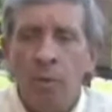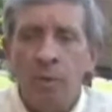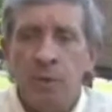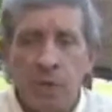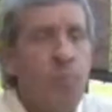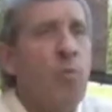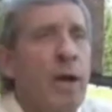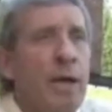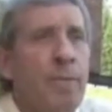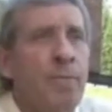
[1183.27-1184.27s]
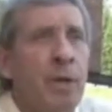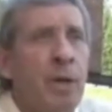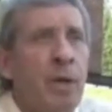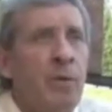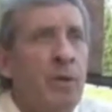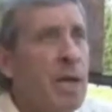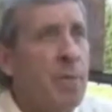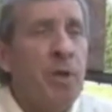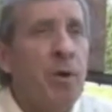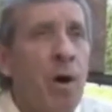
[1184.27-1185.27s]
with some way to
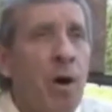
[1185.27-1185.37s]
keep their